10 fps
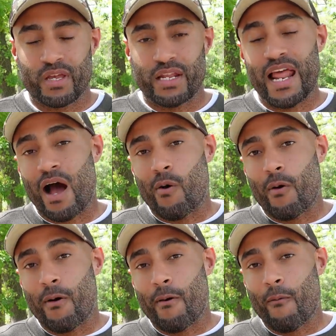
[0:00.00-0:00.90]
Now,
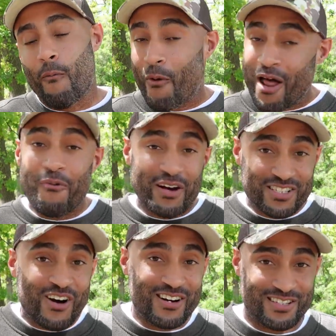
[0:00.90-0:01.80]
what I want to
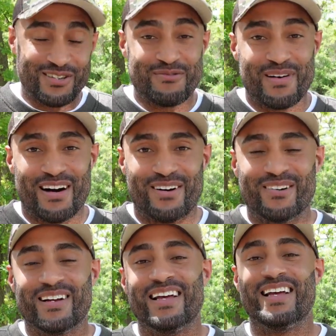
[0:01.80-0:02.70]
talk to you about
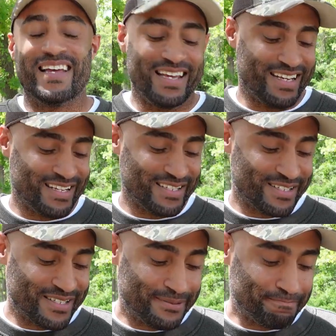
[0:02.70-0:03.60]

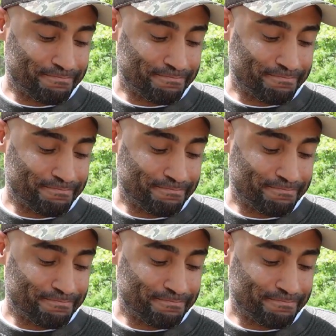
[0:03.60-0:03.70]
is,